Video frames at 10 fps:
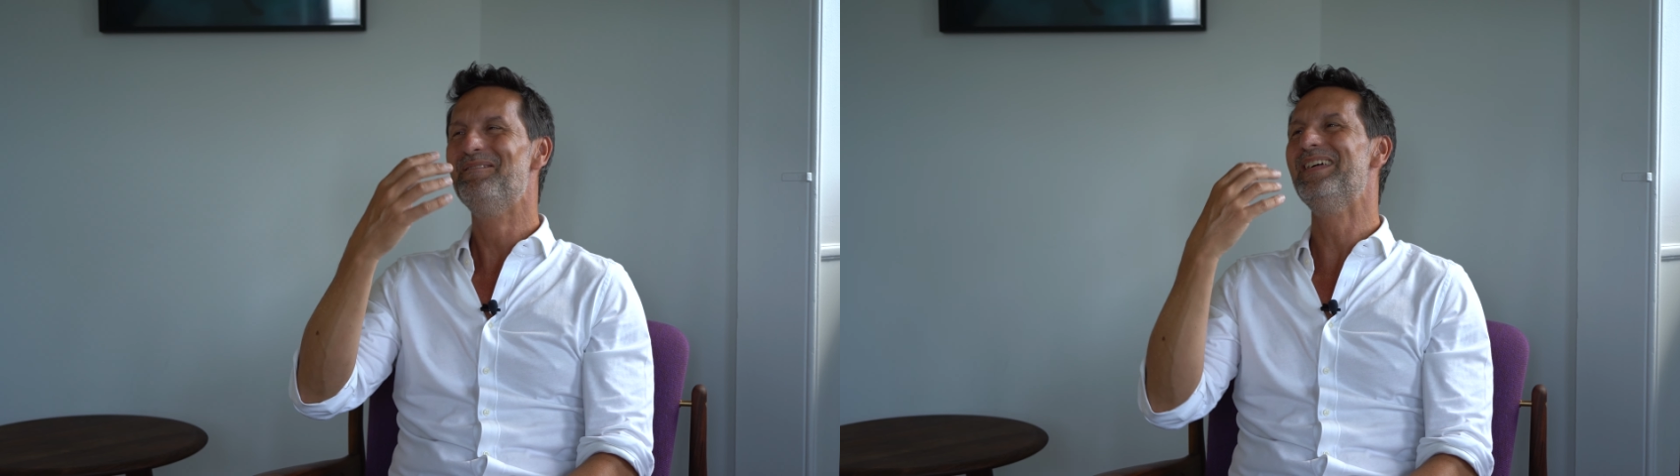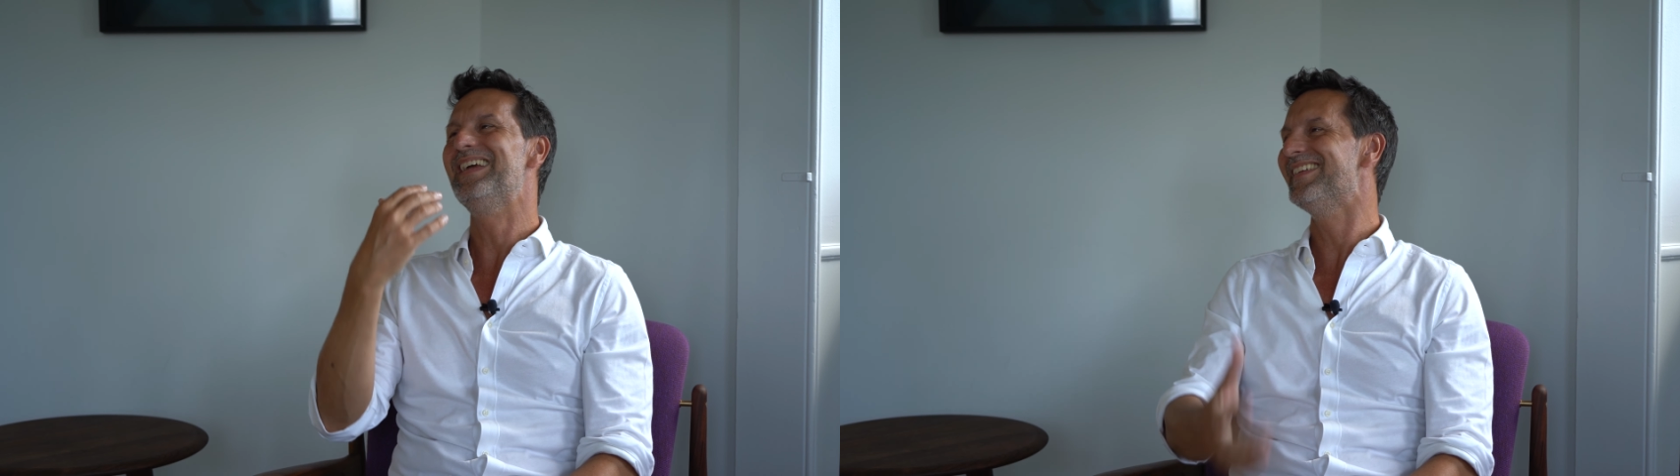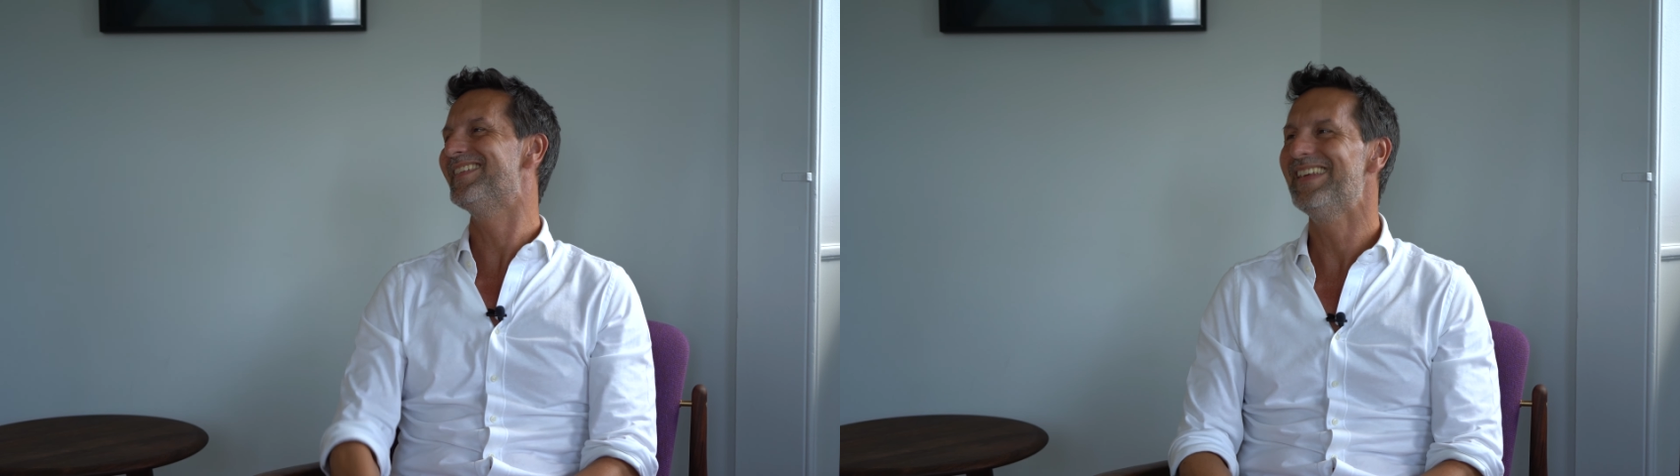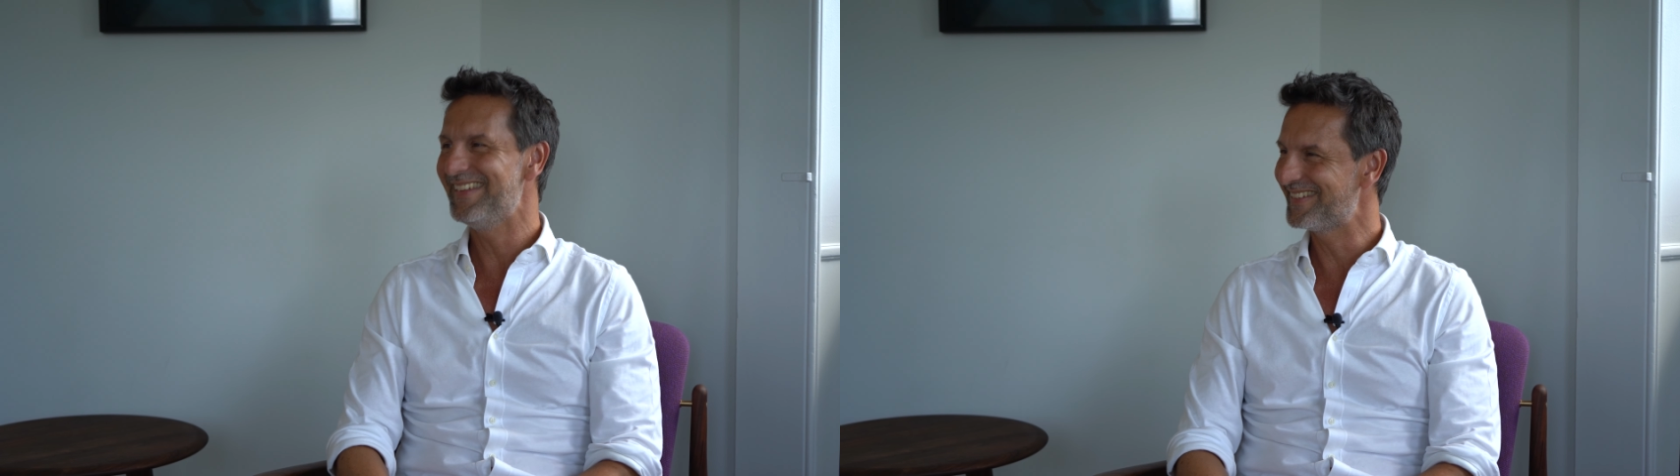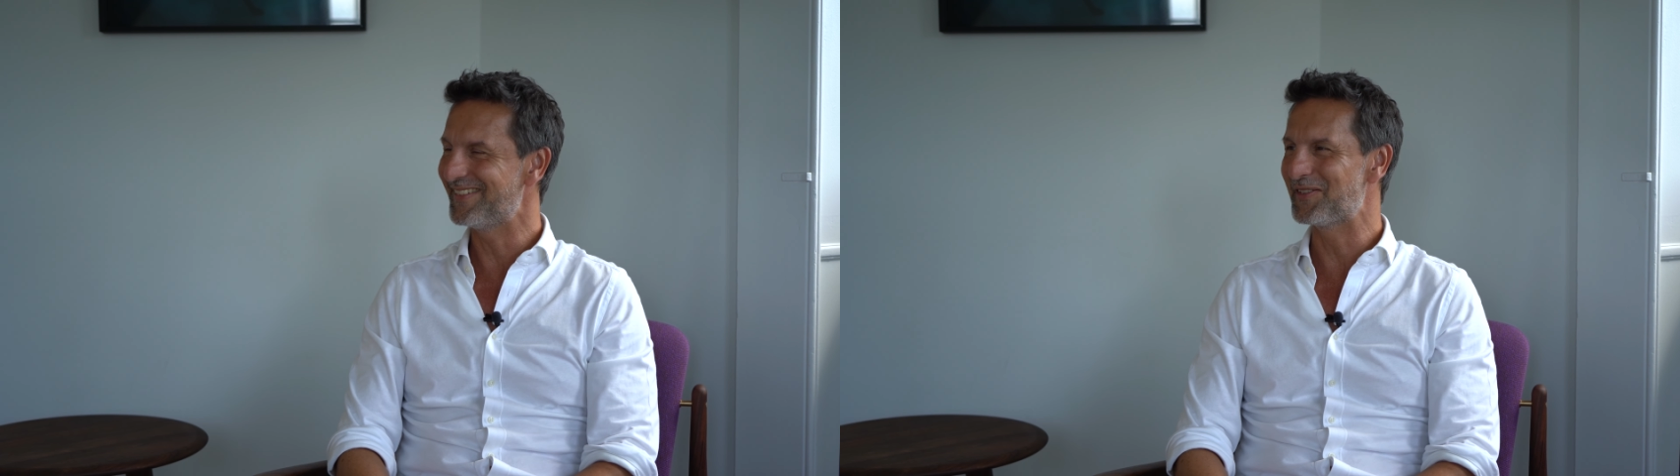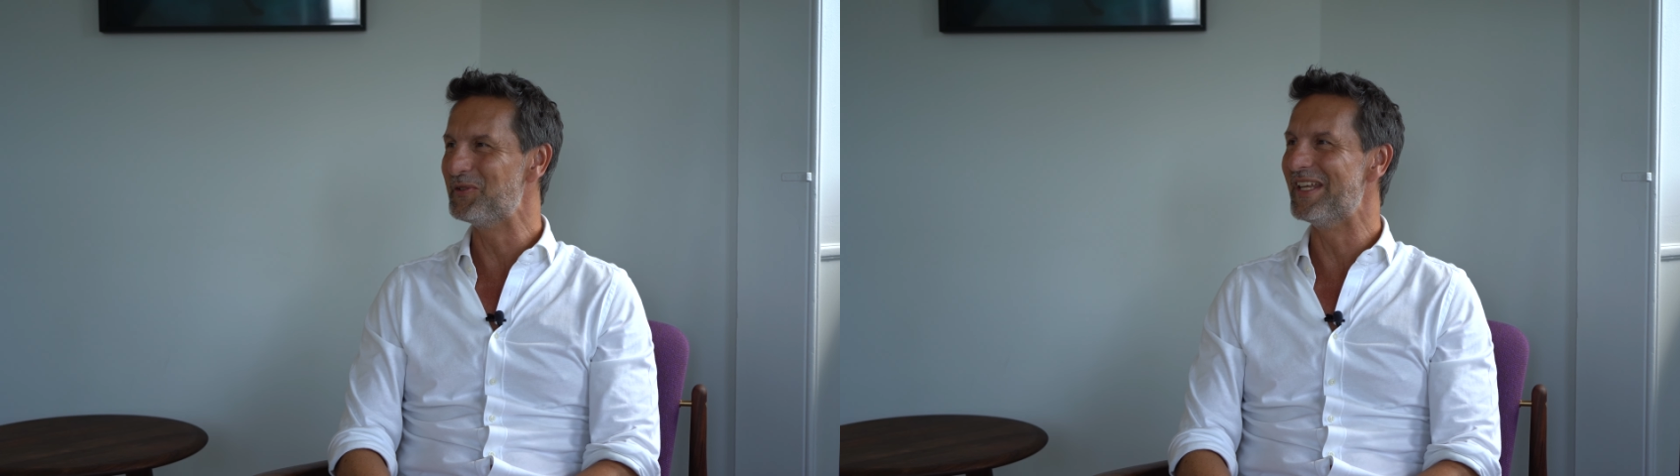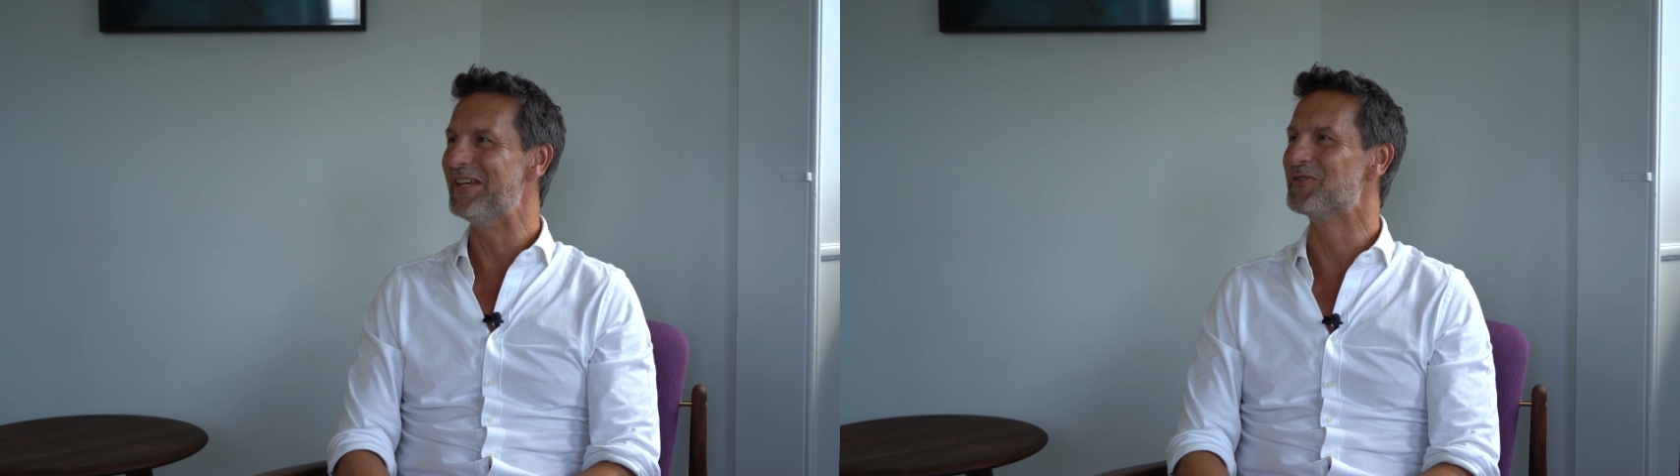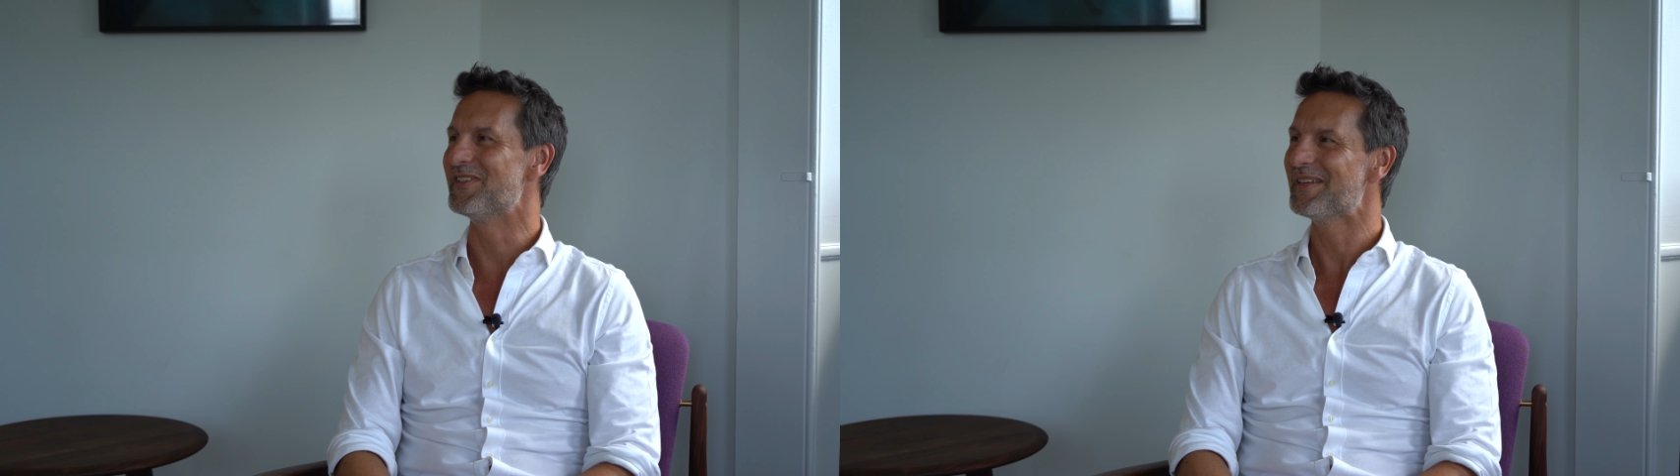because it's too
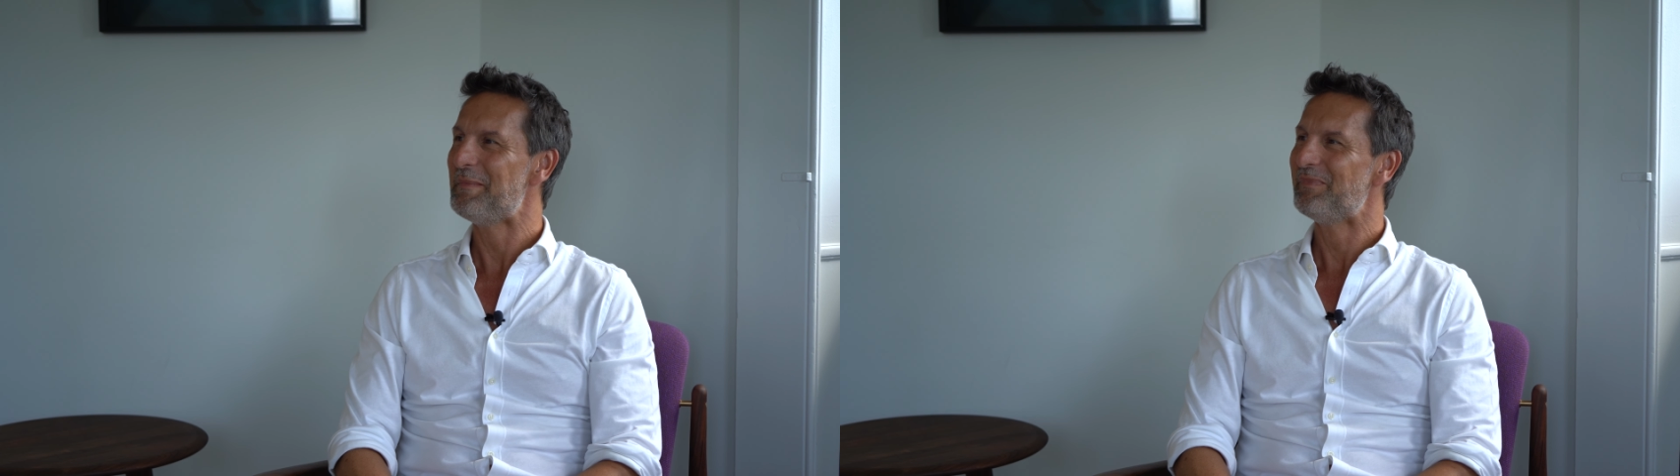dangerous.